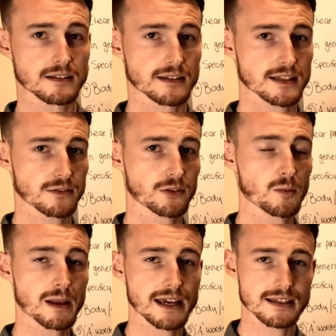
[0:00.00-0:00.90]
there's a few
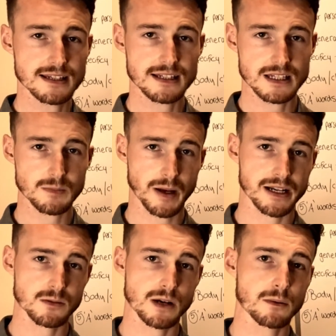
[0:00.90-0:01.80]
places in
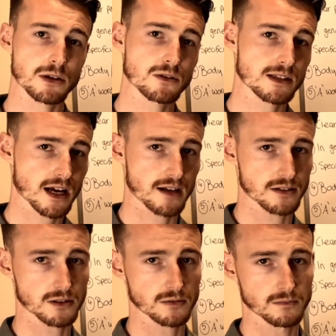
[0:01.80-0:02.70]
Spanish where we use the
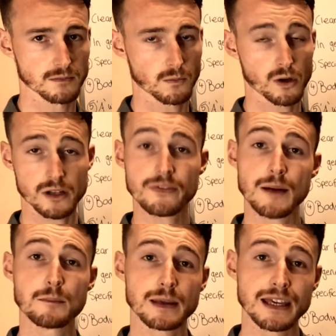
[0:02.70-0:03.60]
article. One of them
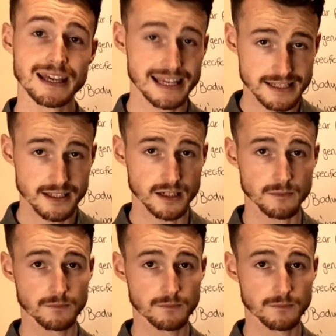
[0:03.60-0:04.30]
being India.